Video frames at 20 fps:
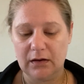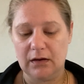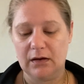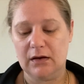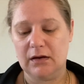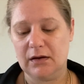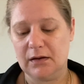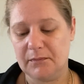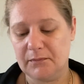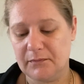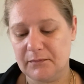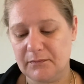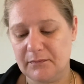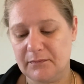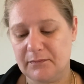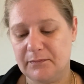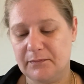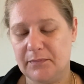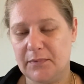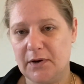
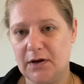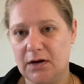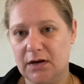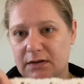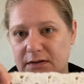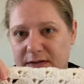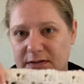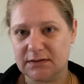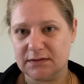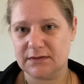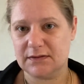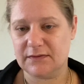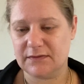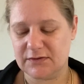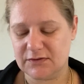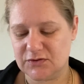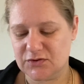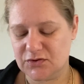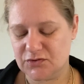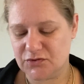But
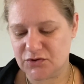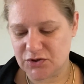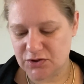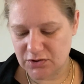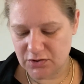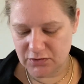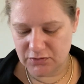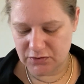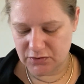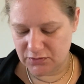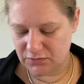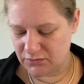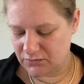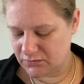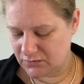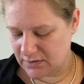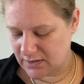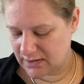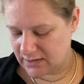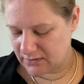to show
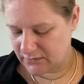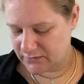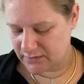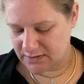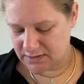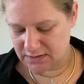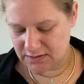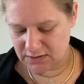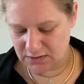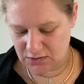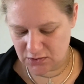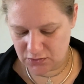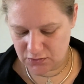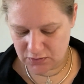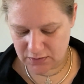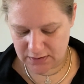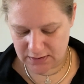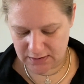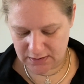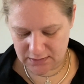you how this is
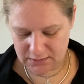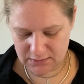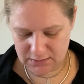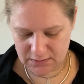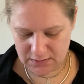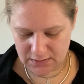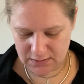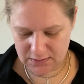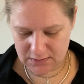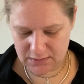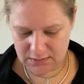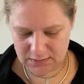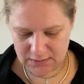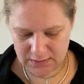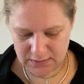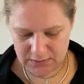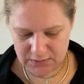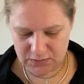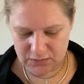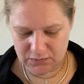looking, and
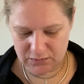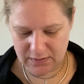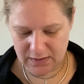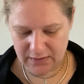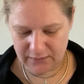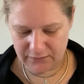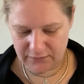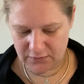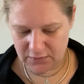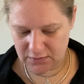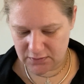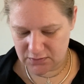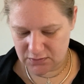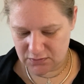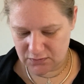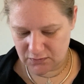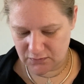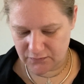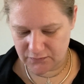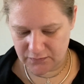I do have lots
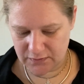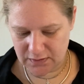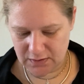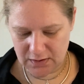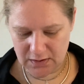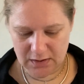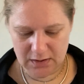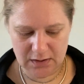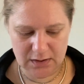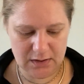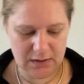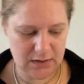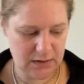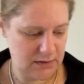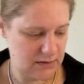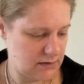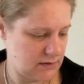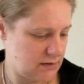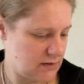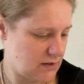of
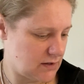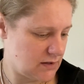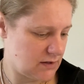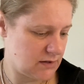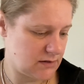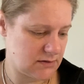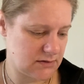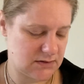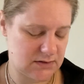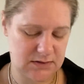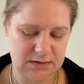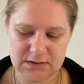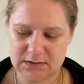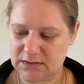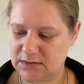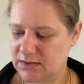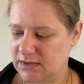yarns